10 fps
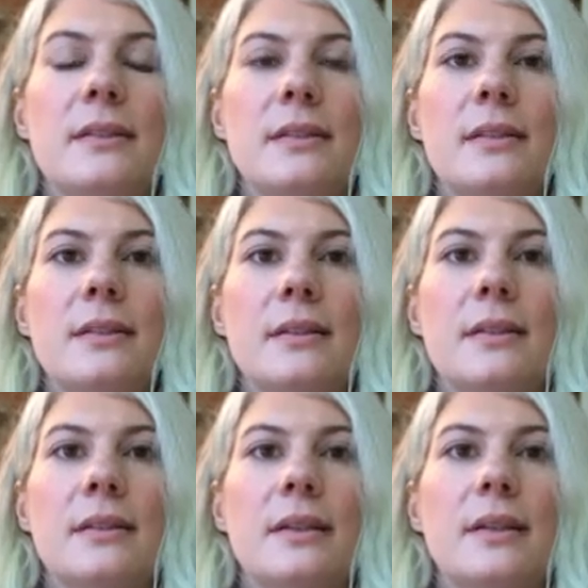that
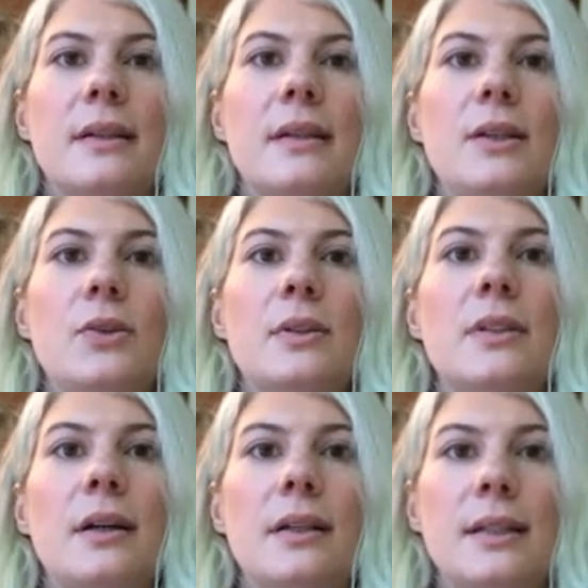you are
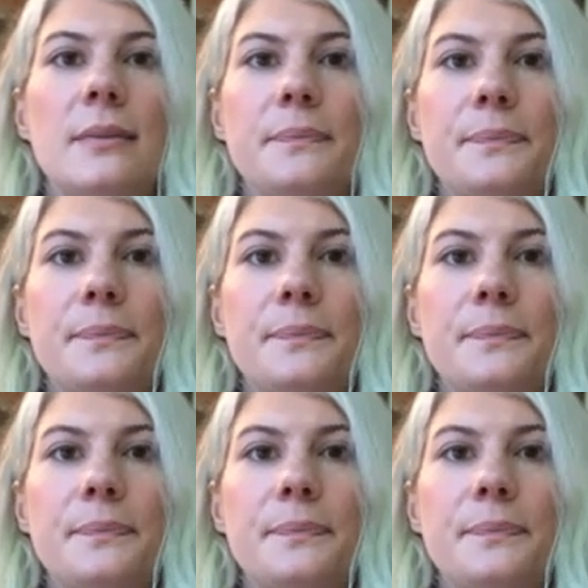targeting.